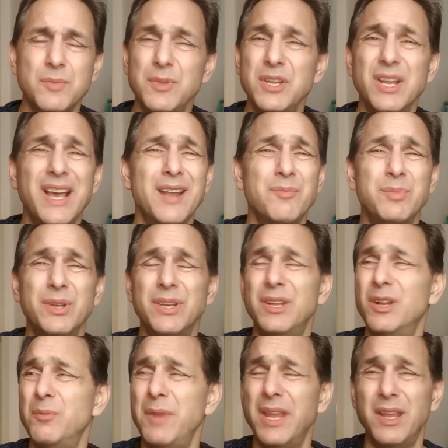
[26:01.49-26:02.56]
I mean, you got a
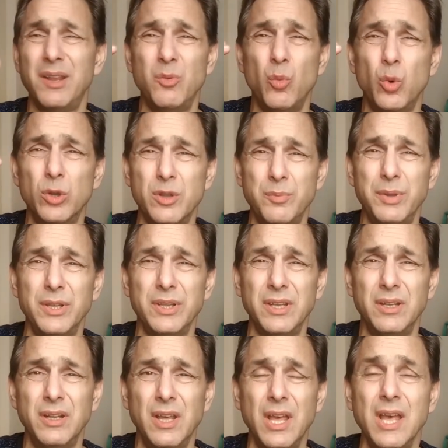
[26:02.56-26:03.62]
billionaire making worth 1 billion.